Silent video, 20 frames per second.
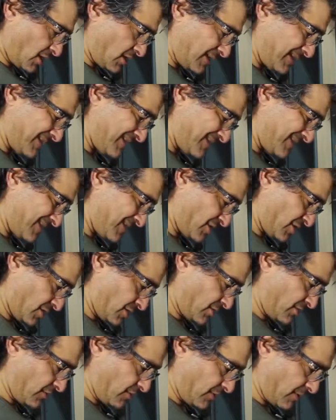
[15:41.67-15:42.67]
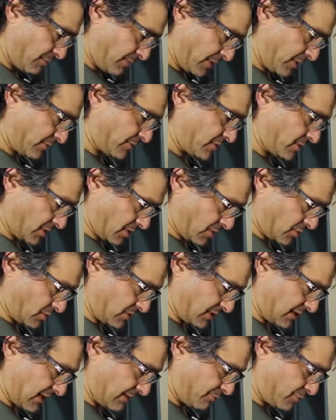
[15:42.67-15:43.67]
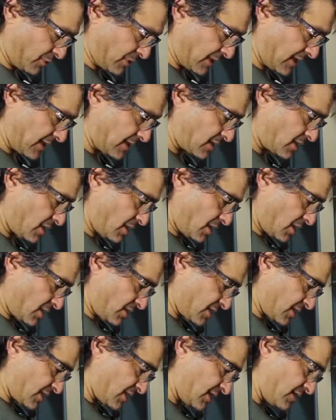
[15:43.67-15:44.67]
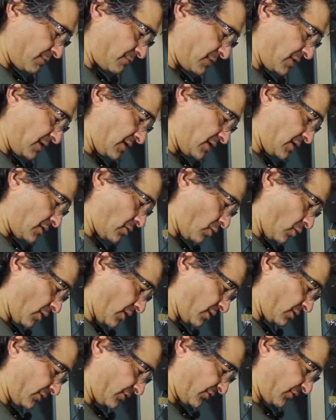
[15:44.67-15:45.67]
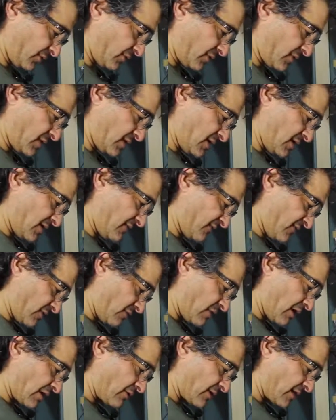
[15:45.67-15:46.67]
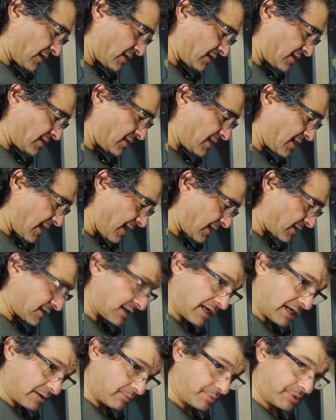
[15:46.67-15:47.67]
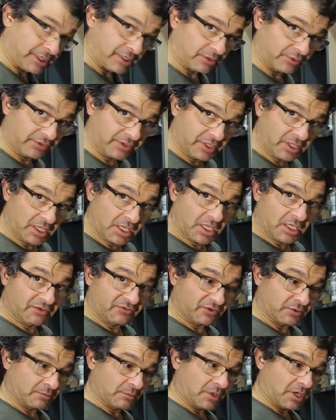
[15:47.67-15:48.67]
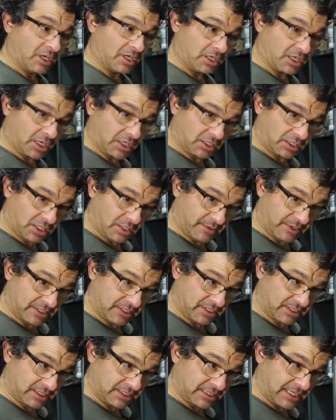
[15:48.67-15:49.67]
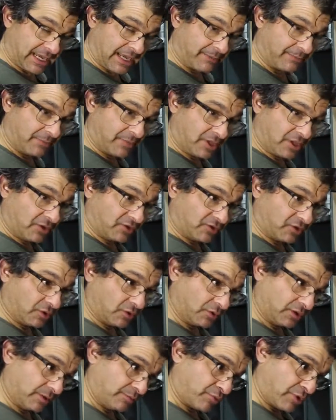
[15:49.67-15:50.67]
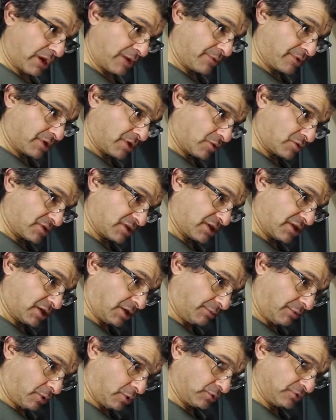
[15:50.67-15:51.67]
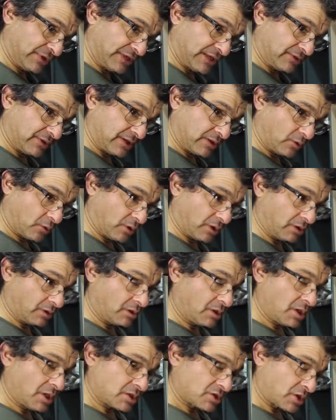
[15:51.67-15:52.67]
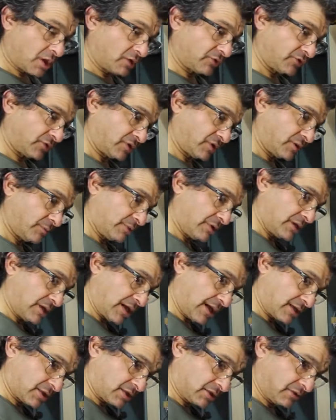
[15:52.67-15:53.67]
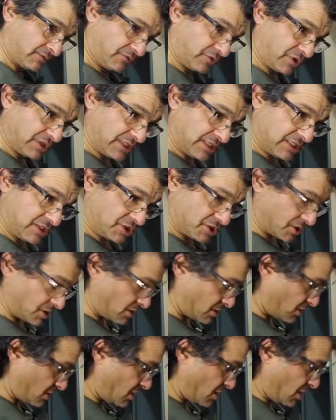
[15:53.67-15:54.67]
in addition to the barrier coat that I put on to keep the oils, if there are any in that compound, from coming to the top. So the primer coat is going to help hold down that oil. It's also going to be excellent for adhesion.